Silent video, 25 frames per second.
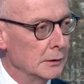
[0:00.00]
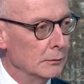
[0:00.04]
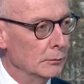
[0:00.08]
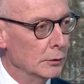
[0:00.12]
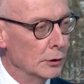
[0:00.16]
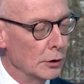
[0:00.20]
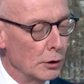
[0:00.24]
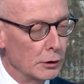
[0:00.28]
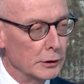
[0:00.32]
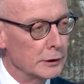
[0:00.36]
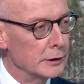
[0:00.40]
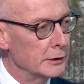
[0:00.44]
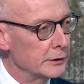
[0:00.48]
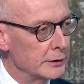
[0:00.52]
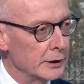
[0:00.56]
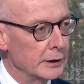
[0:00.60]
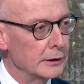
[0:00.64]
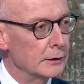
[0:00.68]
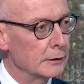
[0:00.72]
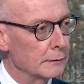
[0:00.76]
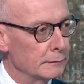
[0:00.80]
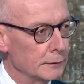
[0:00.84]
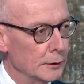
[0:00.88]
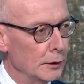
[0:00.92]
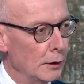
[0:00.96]
we're not going to
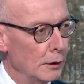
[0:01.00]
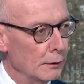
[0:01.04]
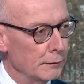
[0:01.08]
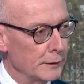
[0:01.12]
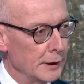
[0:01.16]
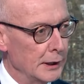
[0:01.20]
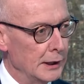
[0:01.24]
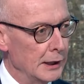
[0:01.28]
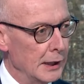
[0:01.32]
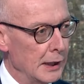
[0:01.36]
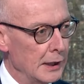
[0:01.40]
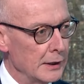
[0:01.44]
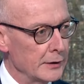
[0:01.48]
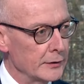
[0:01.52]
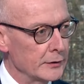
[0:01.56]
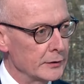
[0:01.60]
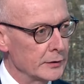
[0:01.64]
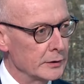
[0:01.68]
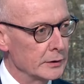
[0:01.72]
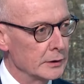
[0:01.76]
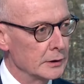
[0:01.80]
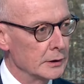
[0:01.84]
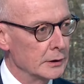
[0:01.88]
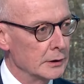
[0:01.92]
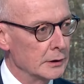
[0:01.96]
take our foot off the
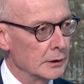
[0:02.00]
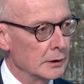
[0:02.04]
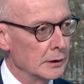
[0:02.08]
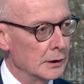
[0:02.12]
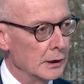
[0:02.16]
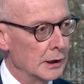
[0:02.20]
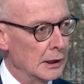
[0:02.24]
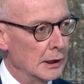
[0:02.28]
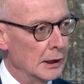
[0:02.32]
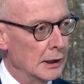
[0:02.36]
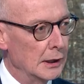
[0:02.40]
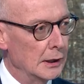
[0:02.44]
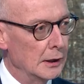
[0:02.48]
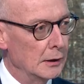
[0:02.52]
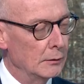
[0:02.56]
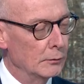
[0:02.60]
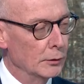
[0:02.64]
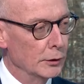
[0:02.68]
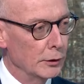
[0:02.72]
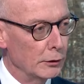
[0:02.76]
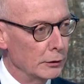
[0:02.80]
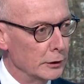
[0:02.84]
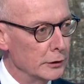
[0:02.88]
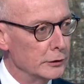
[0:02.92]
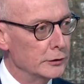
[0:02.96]
gas.
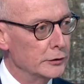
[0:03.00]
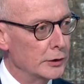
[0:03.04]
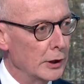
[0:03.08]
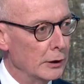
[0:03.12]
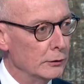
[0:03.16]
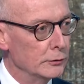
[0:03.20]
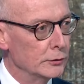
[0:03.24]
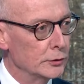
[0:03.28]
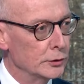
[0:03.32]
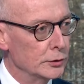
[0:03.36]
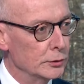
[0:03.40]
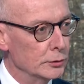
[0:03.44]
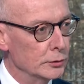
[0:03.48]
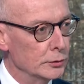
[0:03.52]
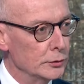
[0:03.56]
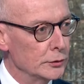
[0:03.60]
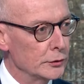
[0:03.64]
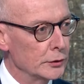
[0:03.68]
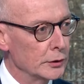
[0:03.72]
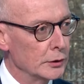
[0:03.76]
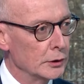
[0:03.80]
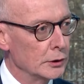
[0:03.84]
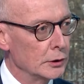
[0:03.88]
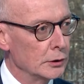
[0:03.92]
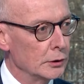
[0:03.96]
We're not going to down
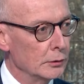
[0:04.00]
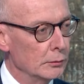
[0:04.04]
tools.